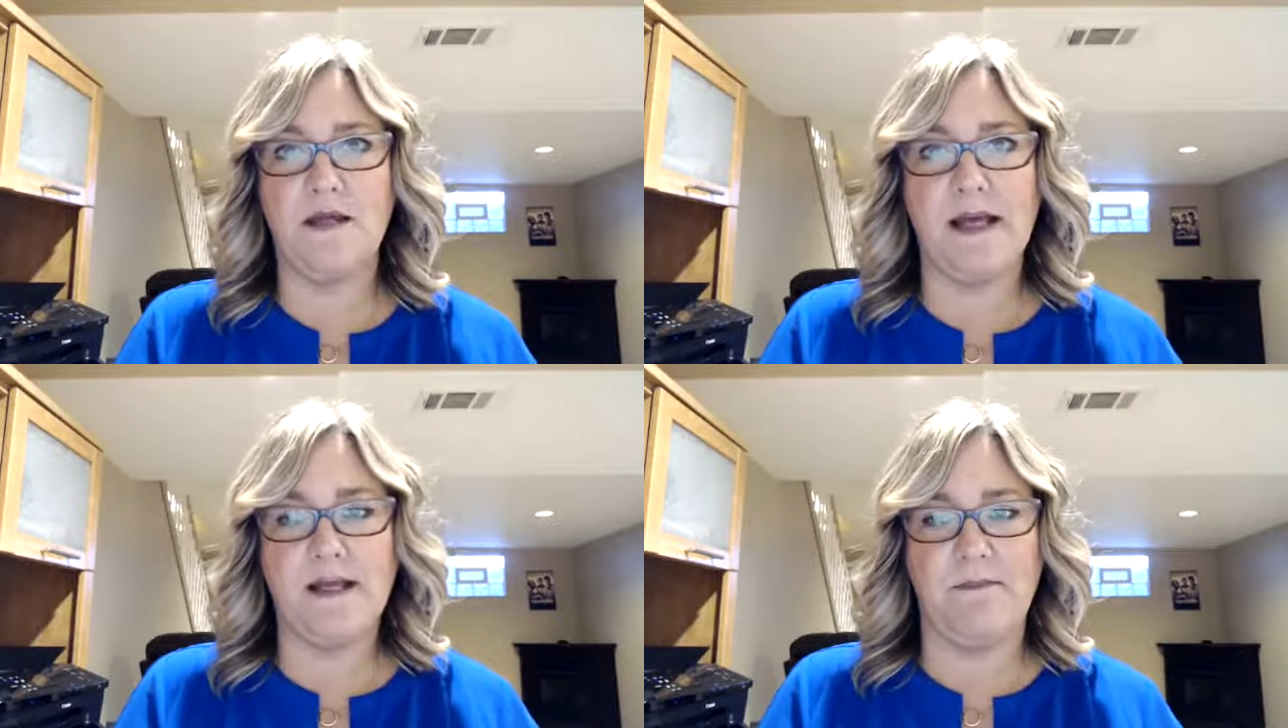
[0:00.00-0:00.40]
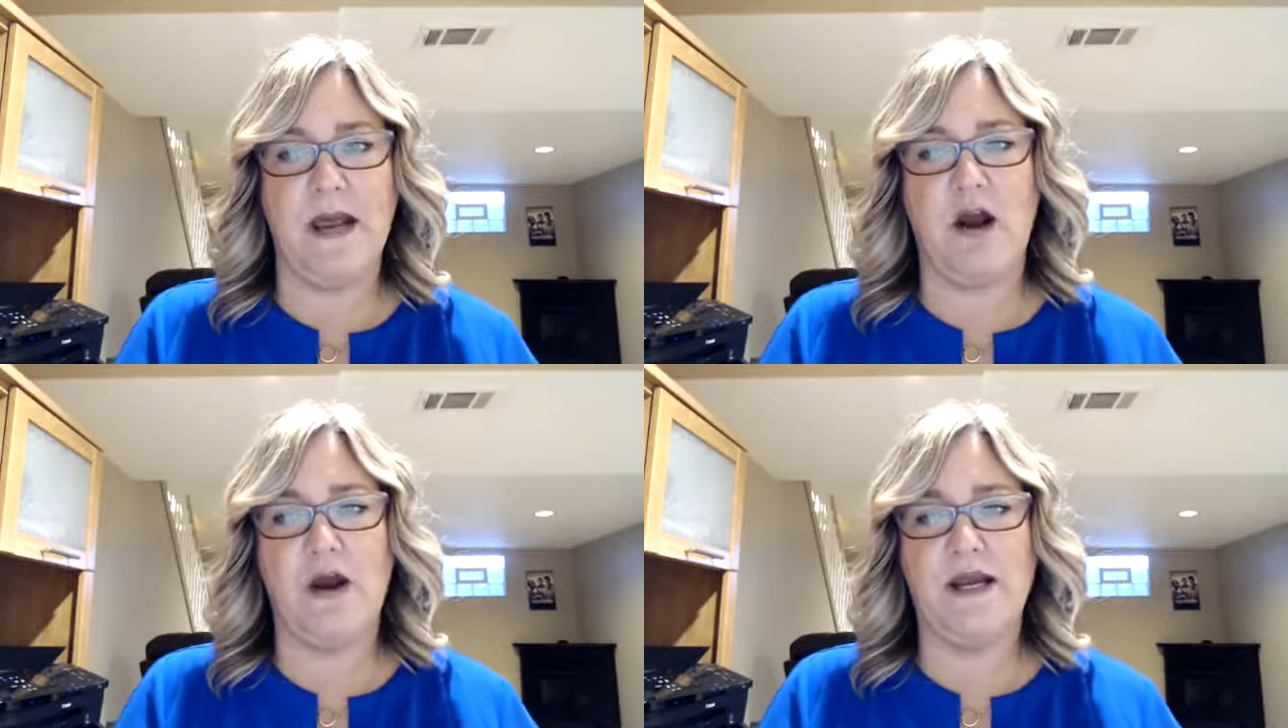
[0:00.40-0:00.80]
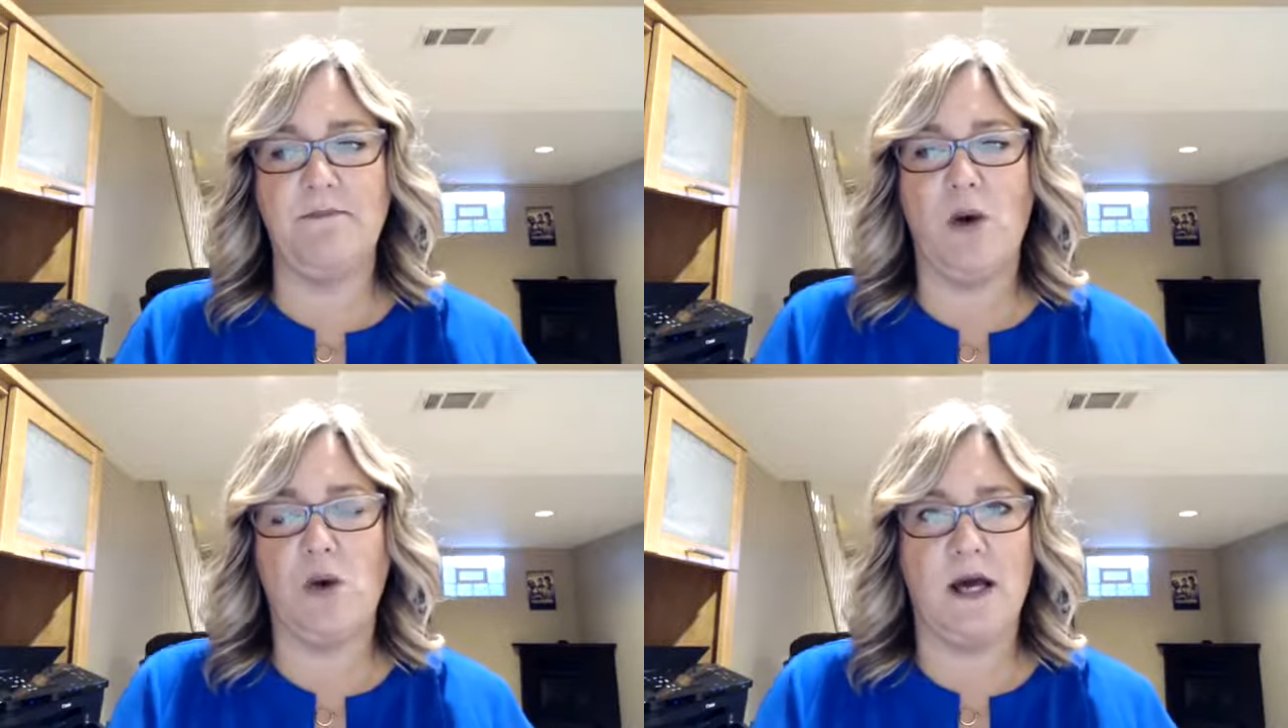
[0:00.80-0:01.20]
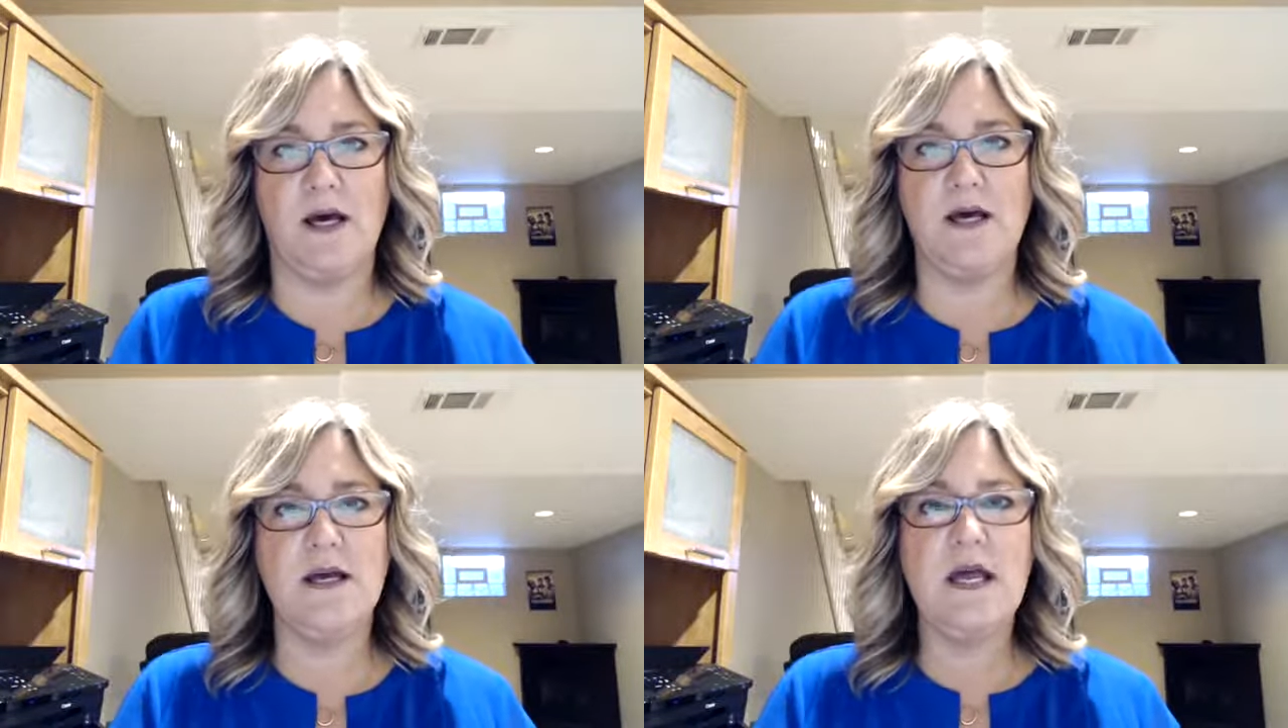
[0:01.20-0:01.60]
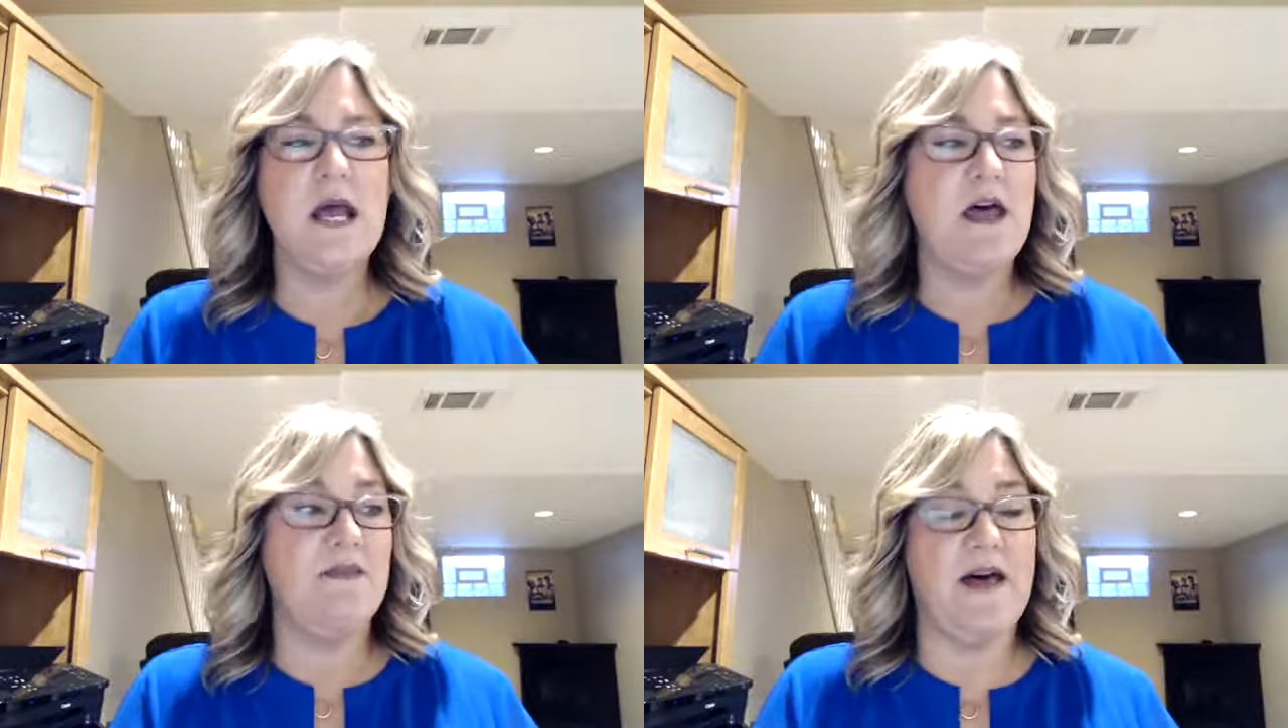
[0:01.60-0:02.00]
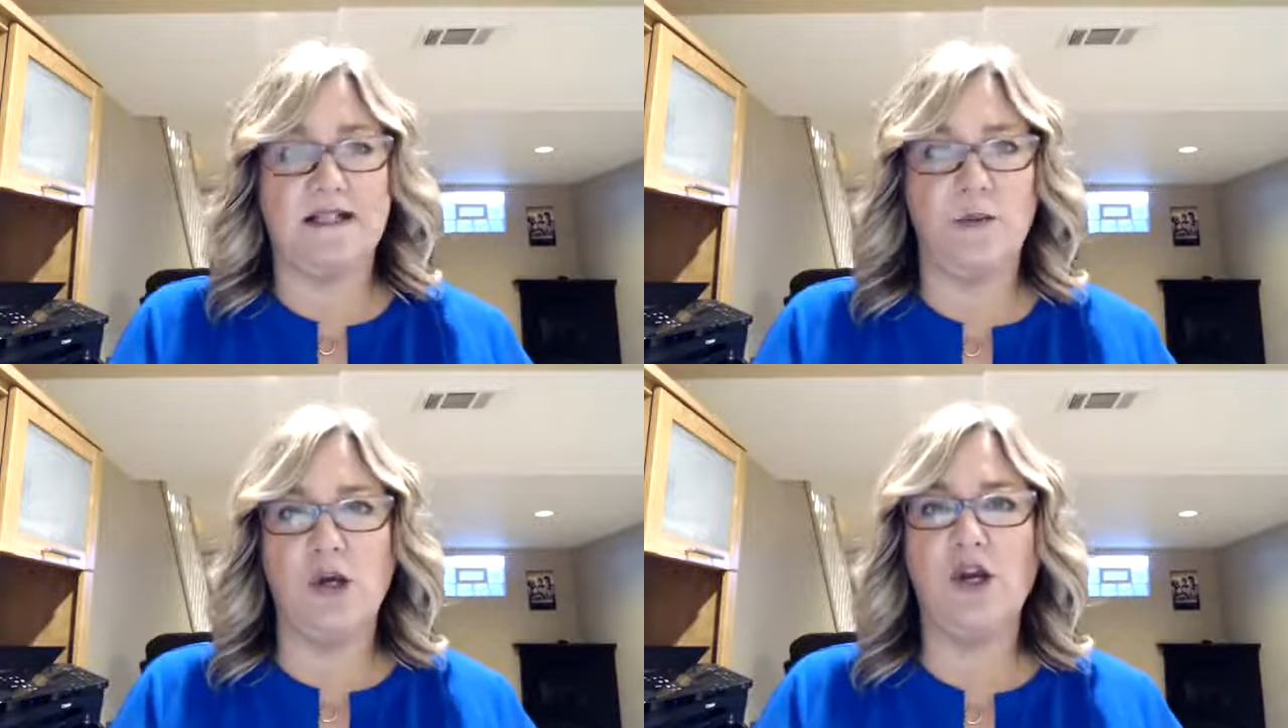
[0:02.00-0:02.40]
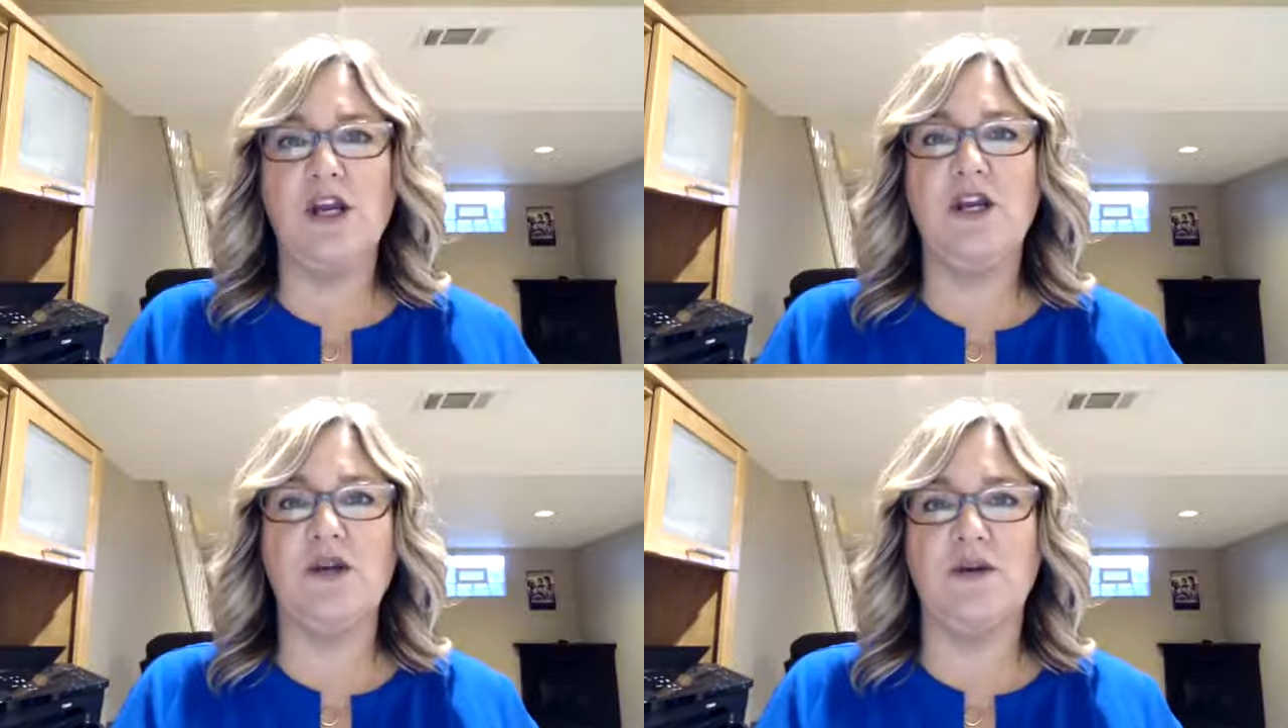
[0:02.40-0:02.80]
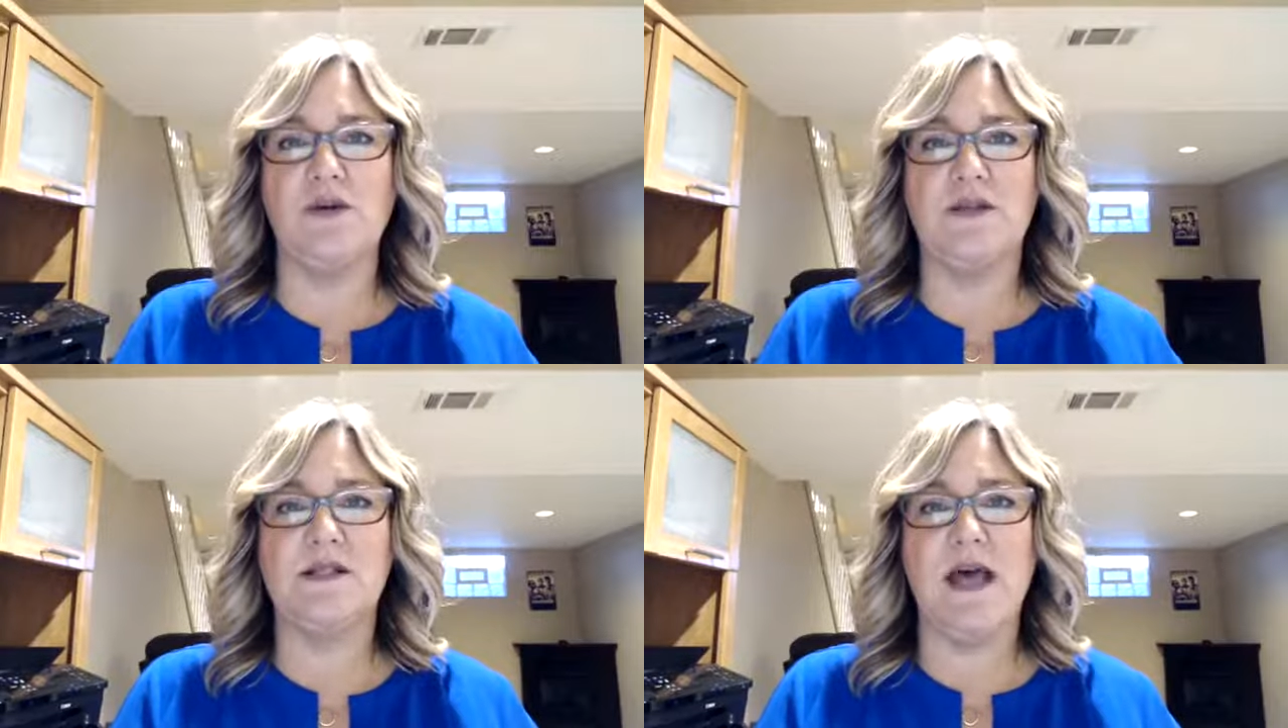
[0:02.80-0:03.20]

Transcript: like Mary, Mocha, that's what you're going to use.